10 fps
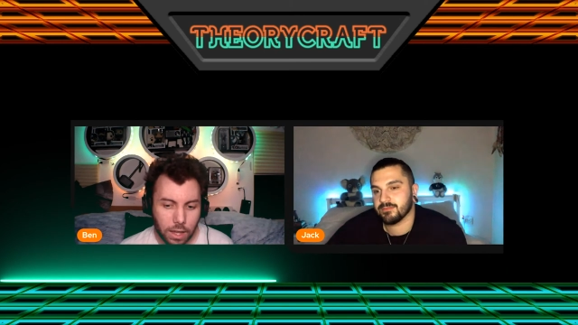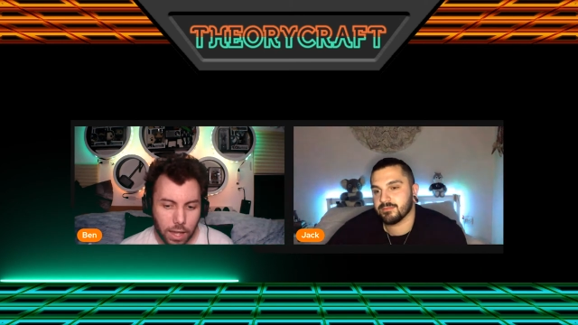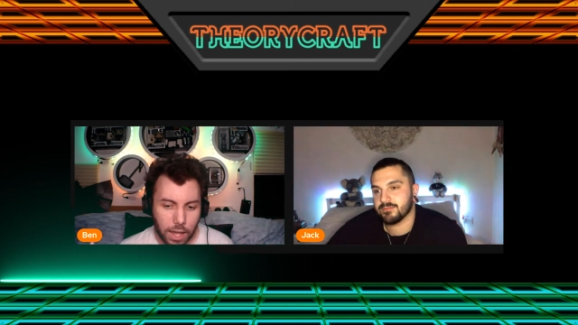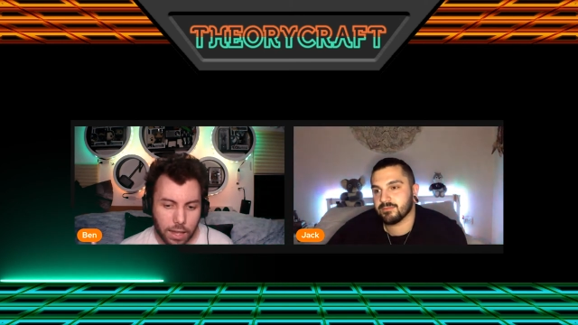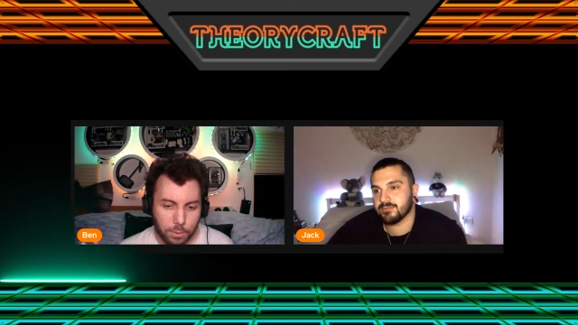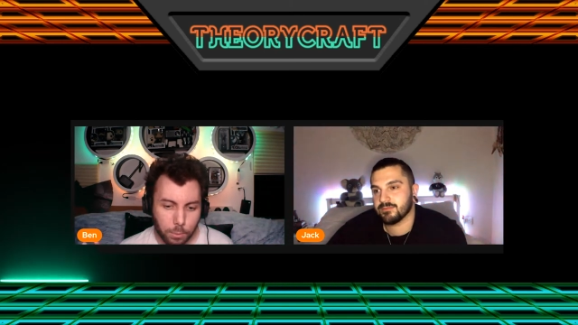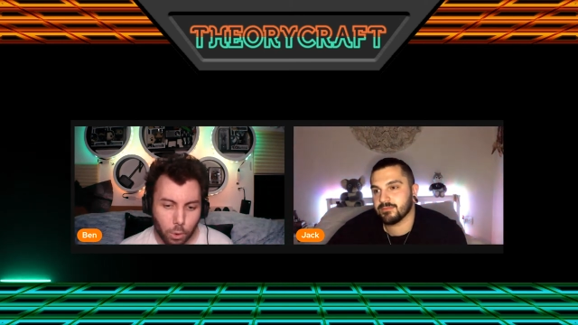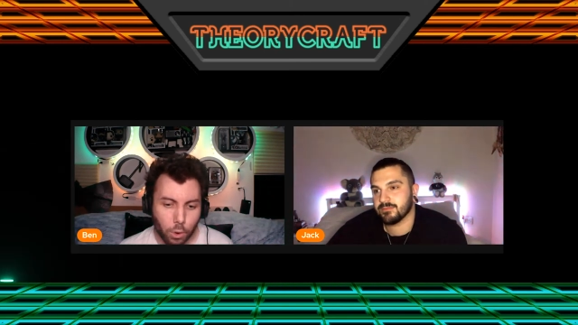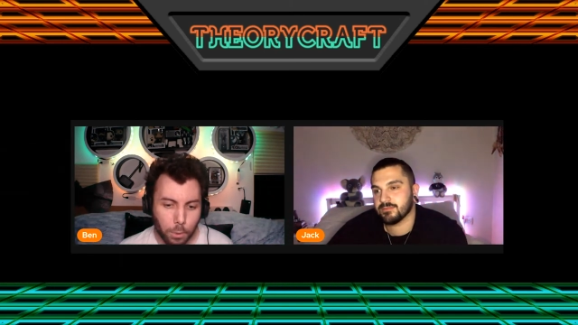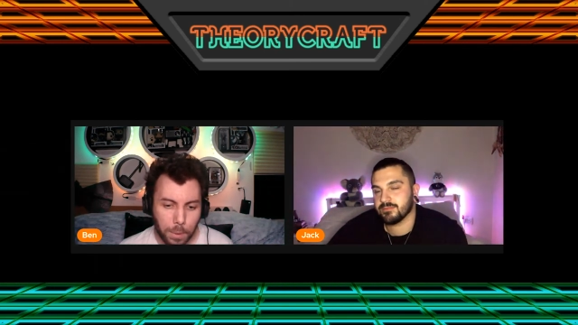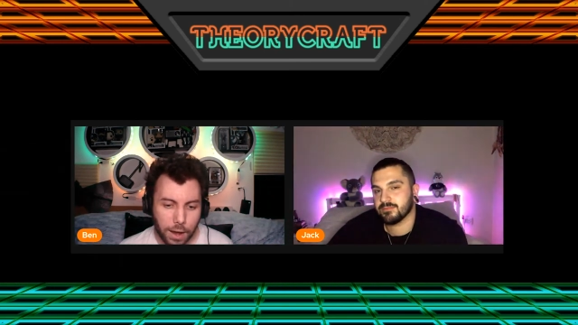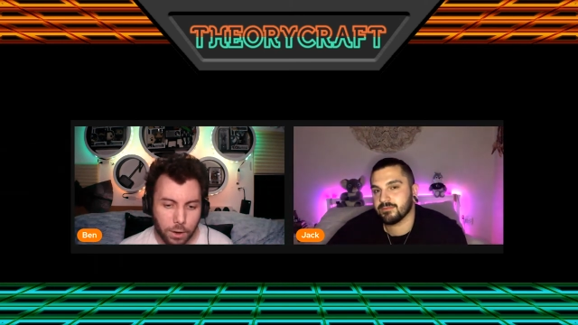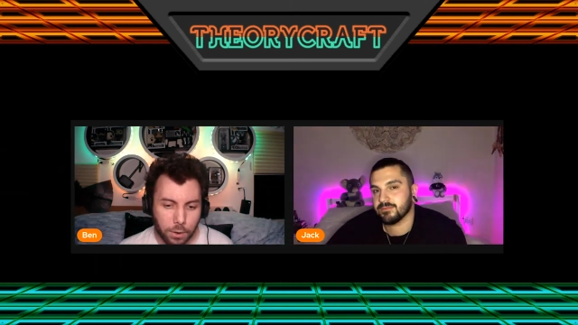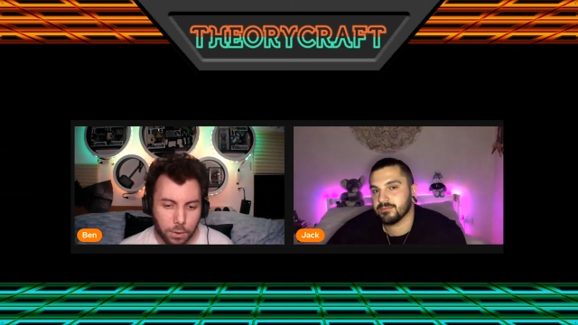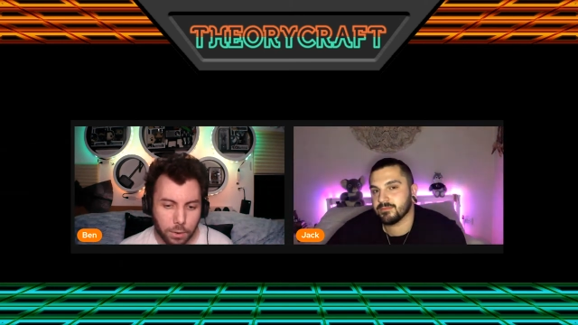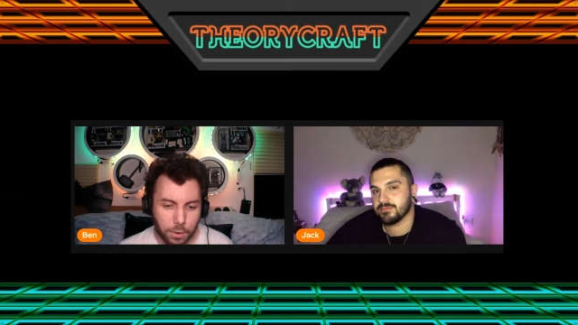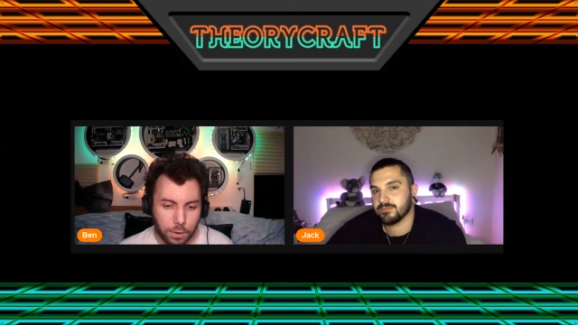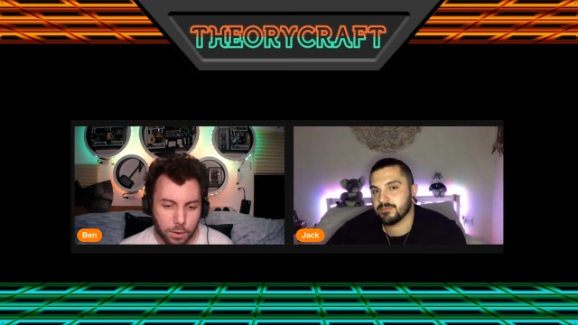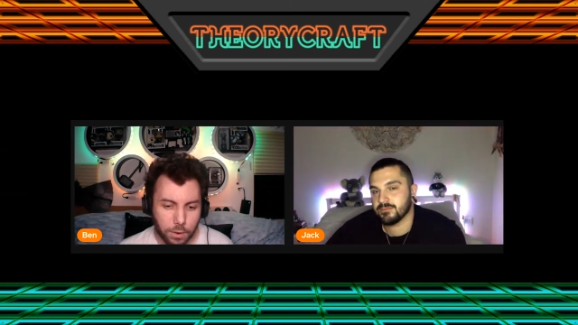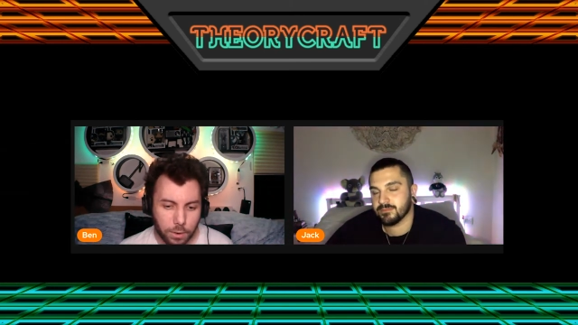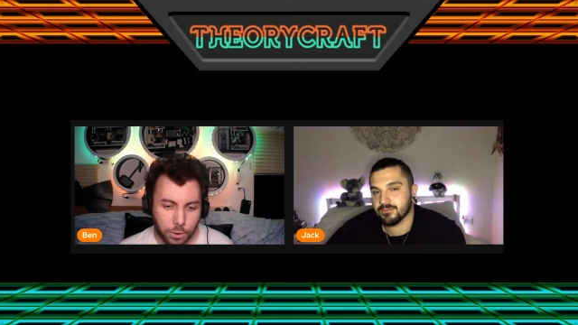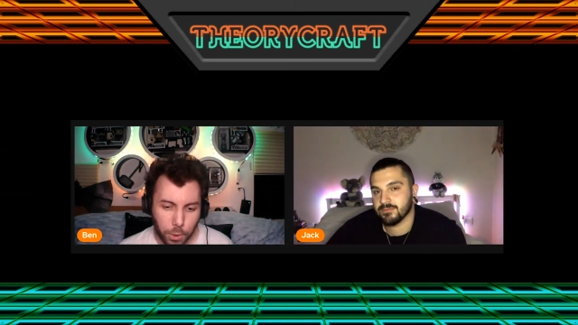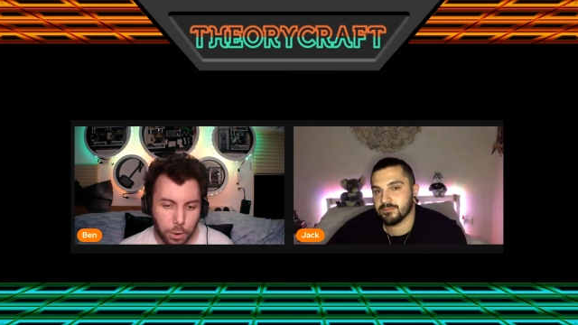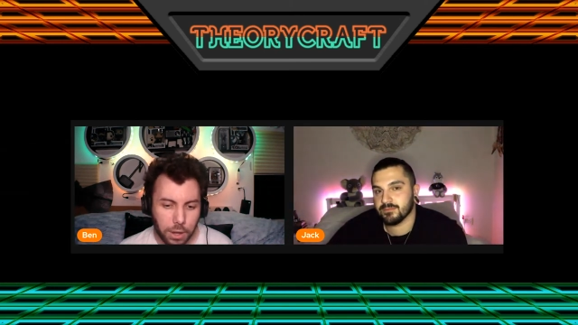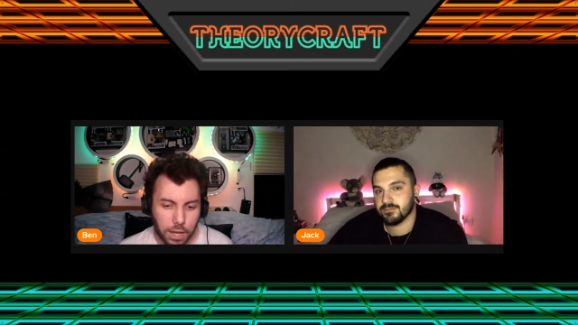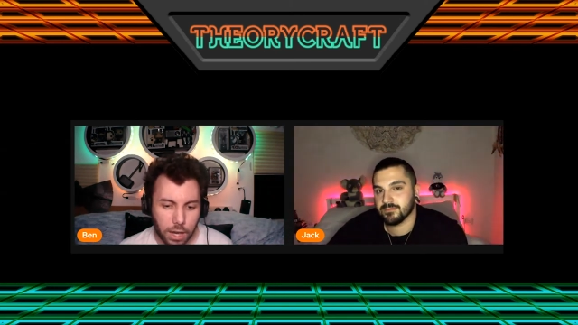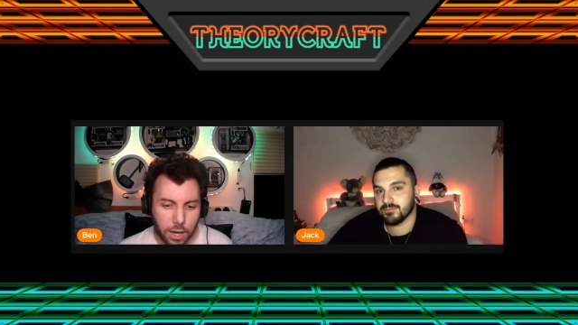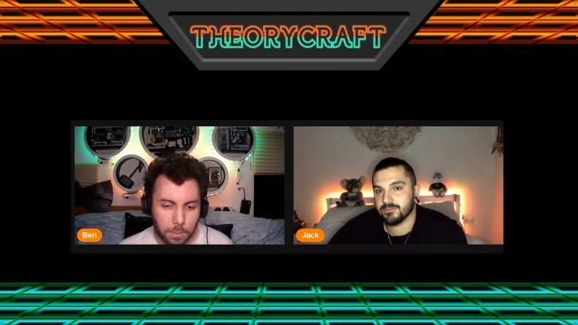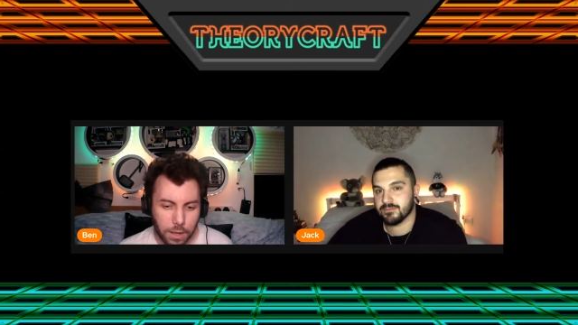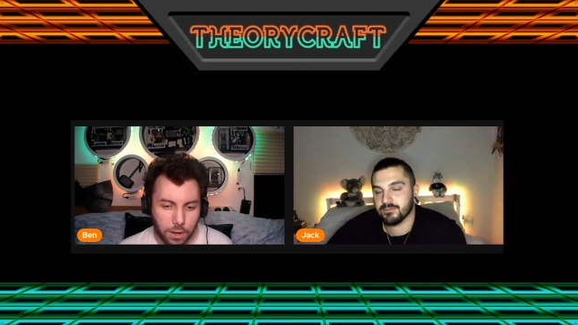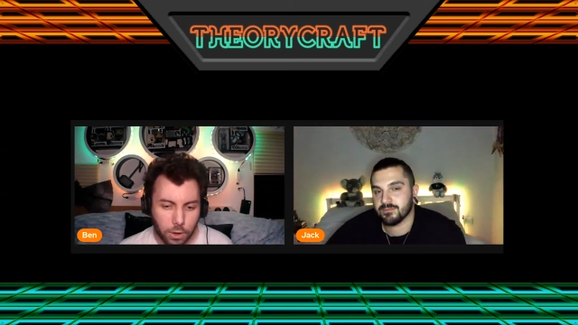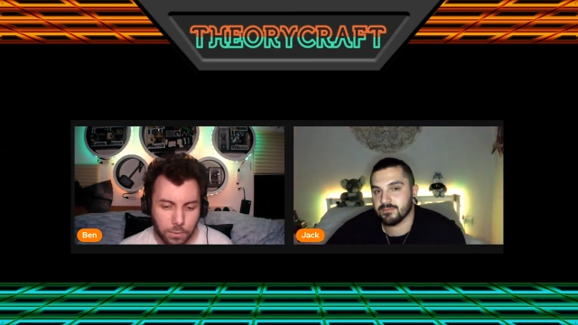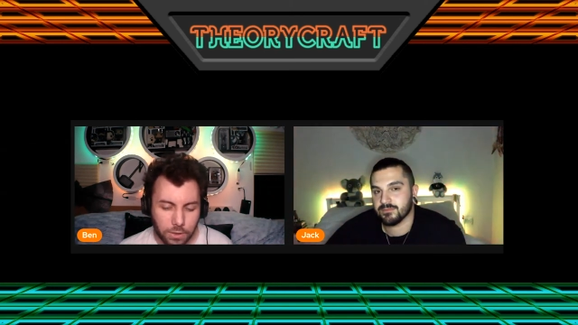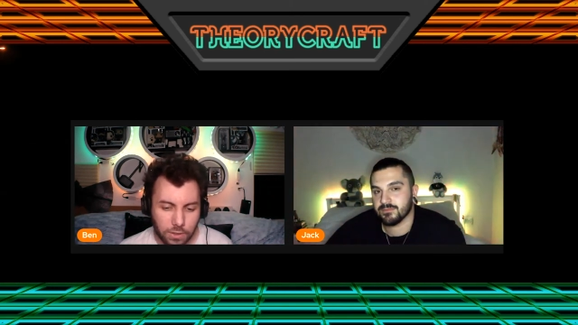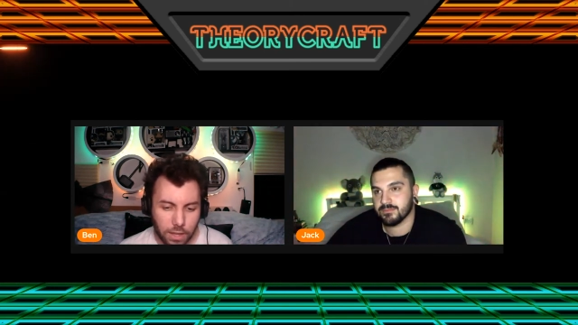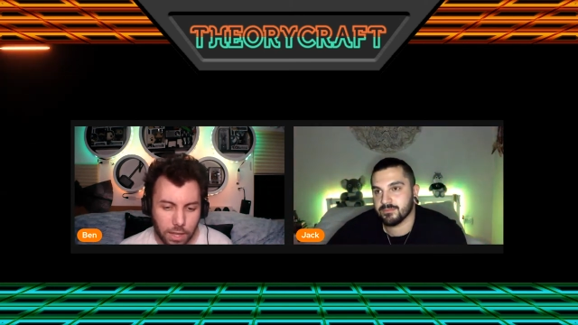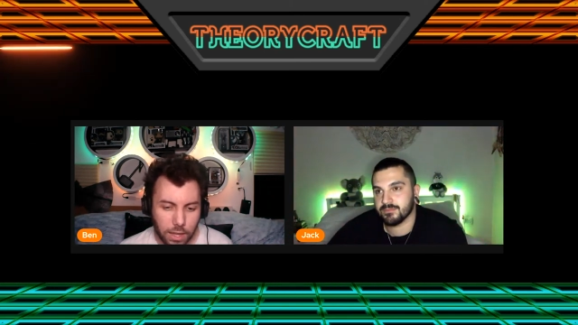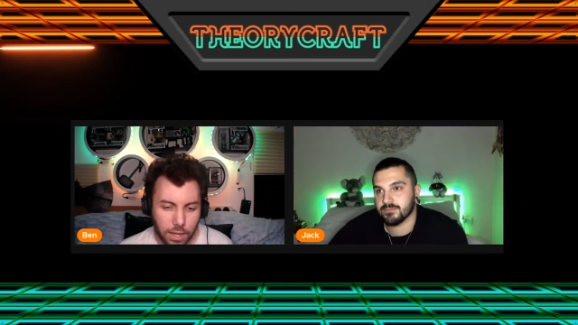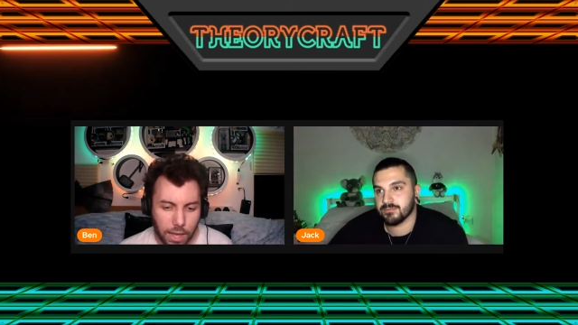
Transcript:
Speaker 1: it's more about growing up and obviously